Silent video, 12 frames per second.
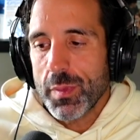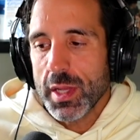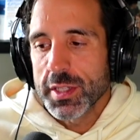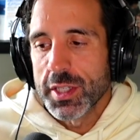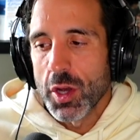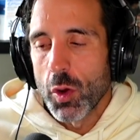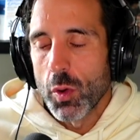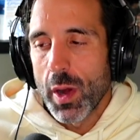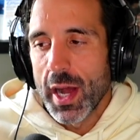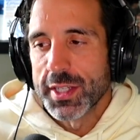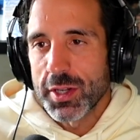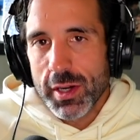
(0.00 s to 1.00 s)
So
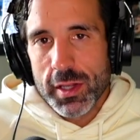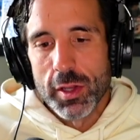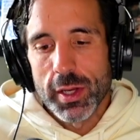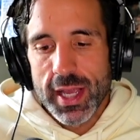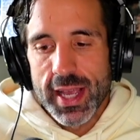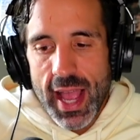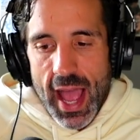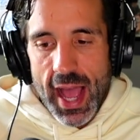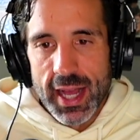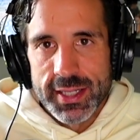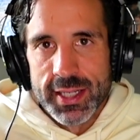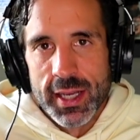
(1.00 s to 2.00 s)
I started looking
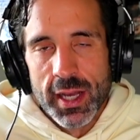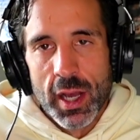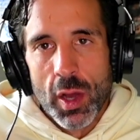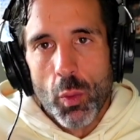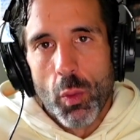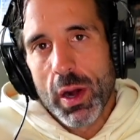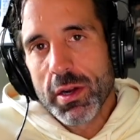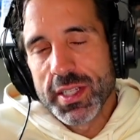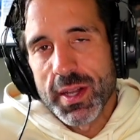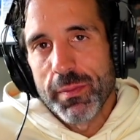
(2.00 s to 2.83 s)
at, what are some